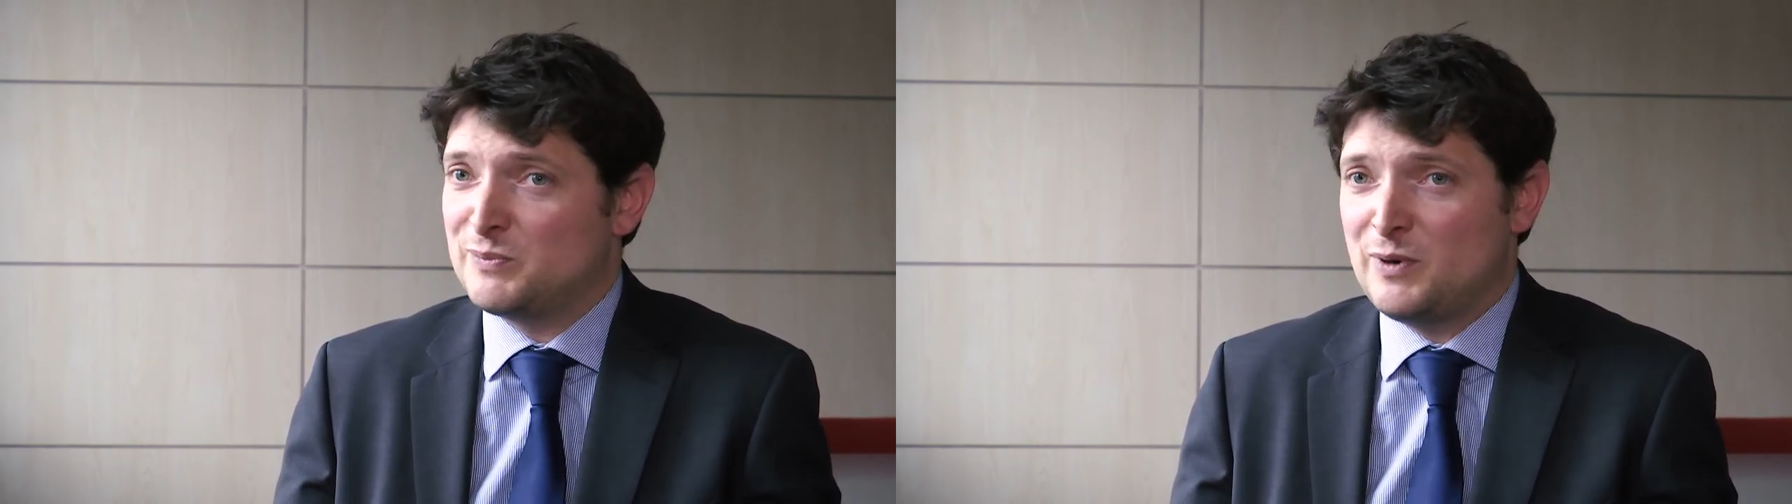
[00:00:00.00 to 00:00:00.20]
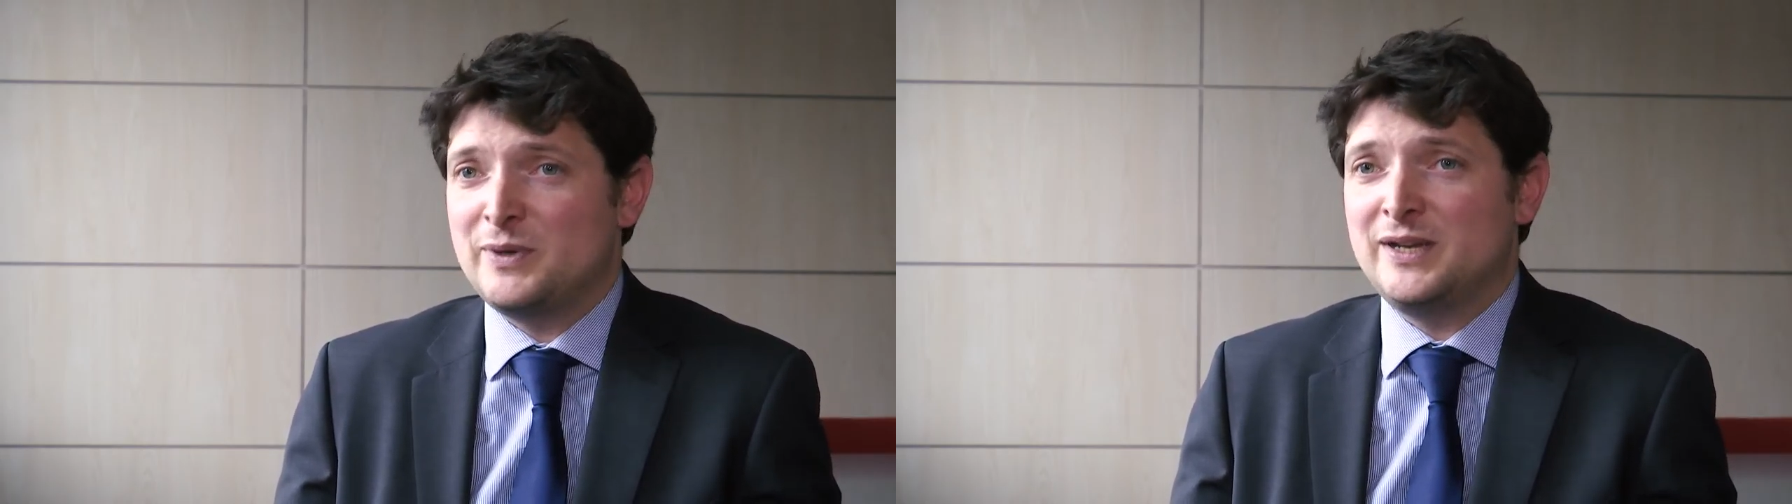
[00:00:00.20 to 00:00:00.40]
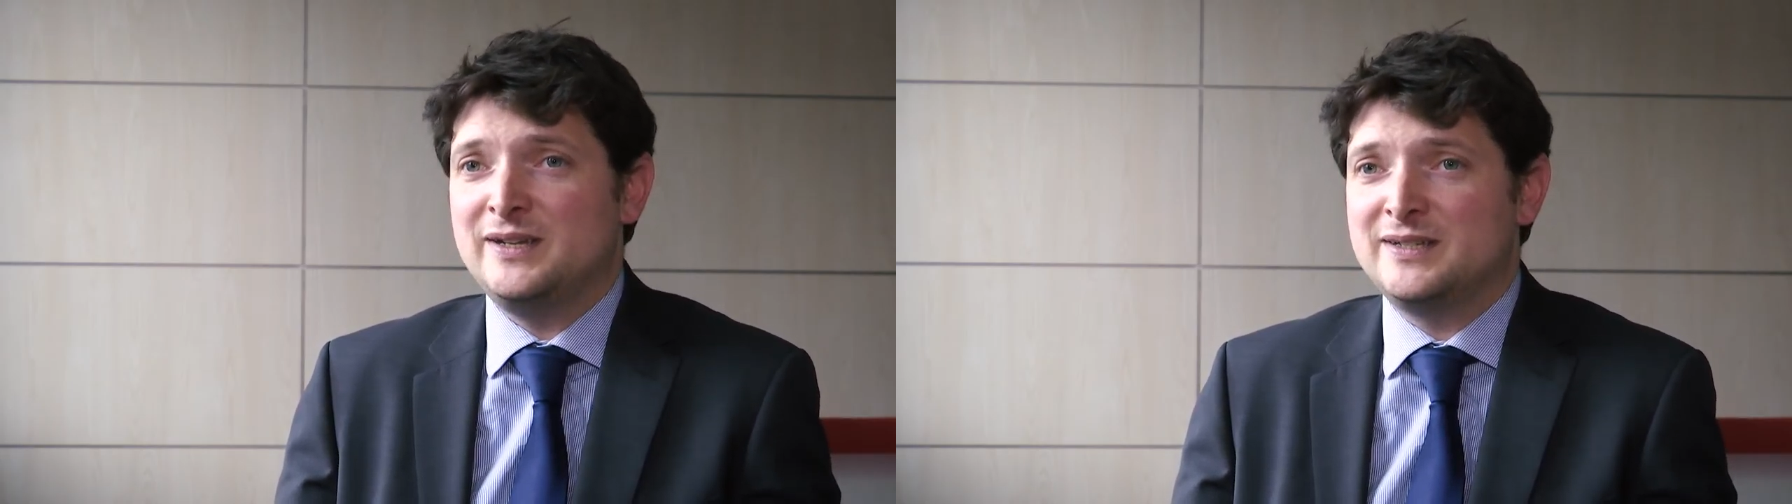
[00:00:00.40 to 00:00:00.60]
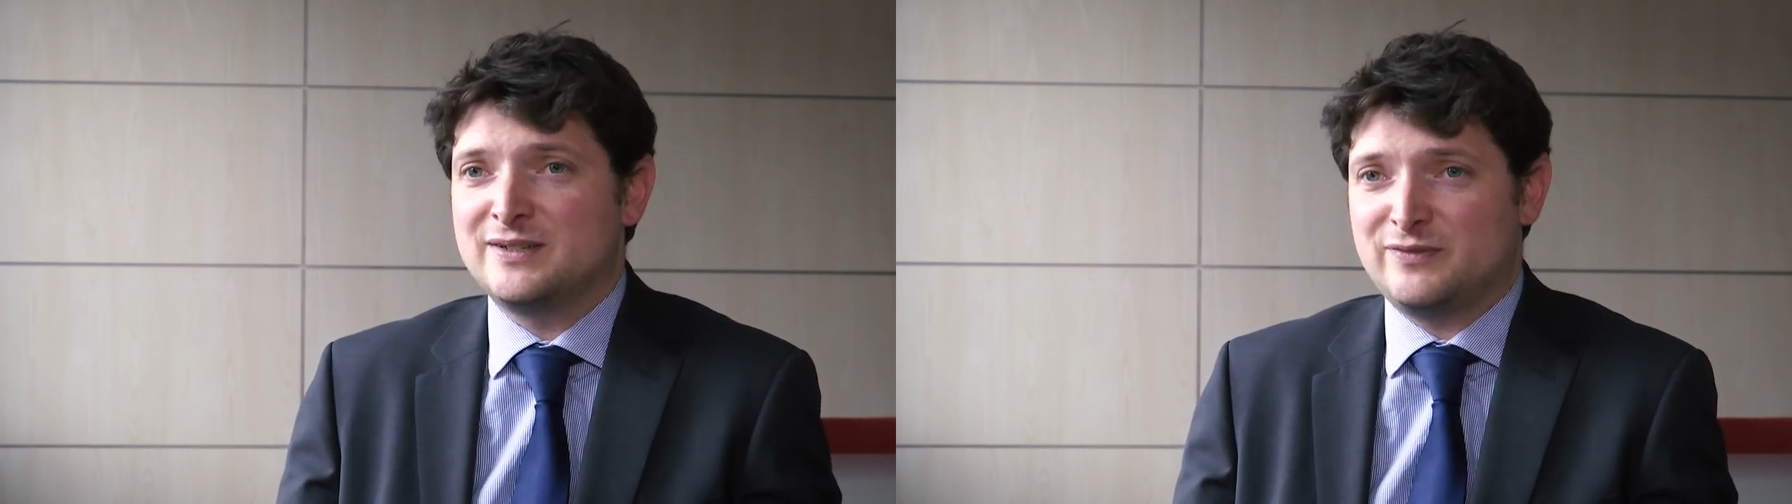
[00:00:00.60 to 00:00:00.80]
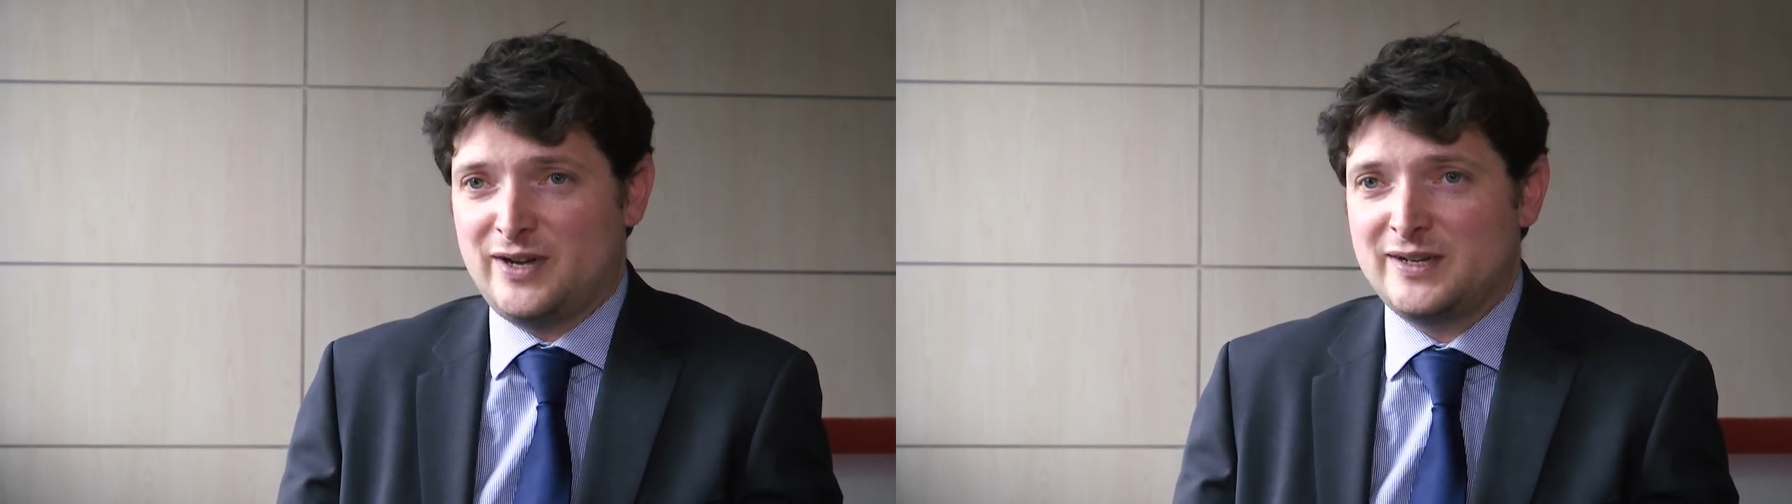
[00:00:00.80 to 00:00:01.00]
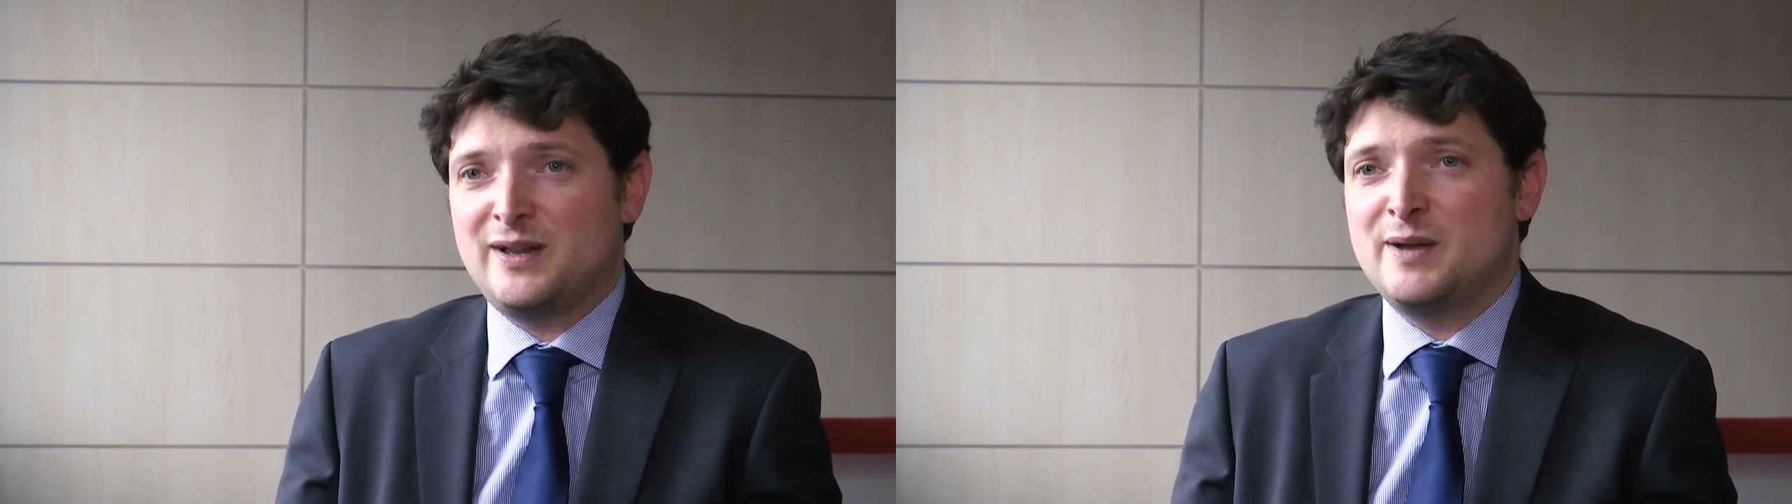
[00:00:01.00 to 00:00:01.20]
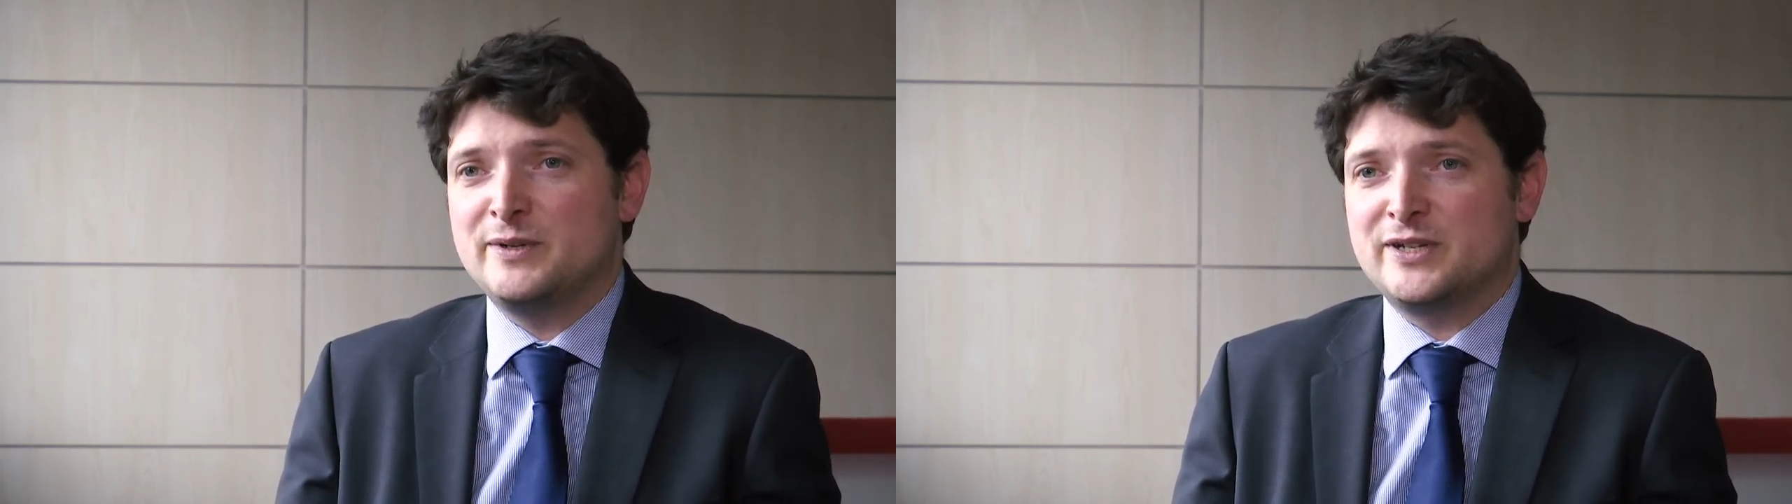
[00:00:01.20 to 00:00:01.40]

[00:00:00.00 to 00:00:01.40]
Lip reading: what we need to fight climate